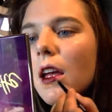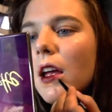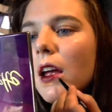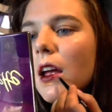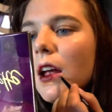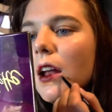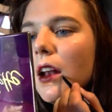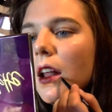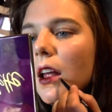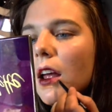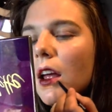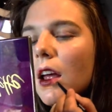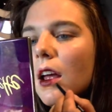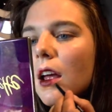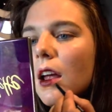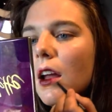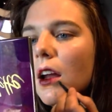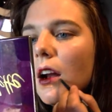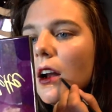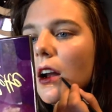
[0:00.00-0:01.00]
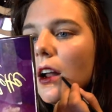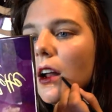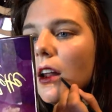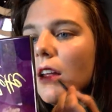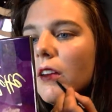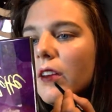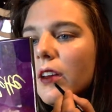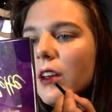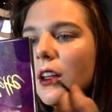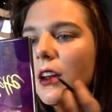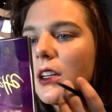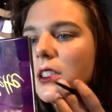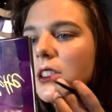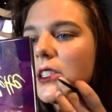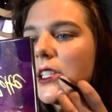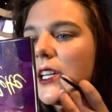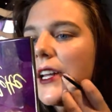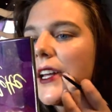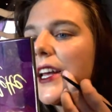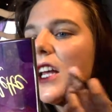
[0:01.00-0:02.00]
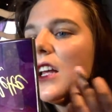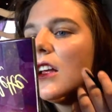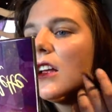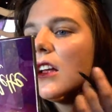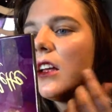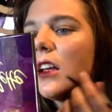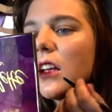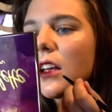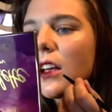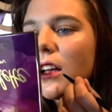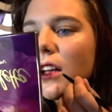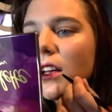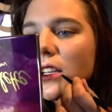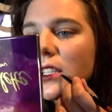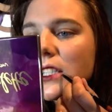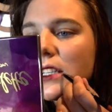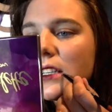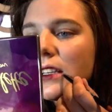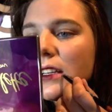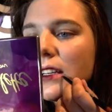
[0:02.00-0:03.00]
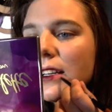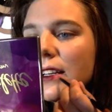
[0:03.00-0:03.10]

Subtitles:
And you're not even gonna see it because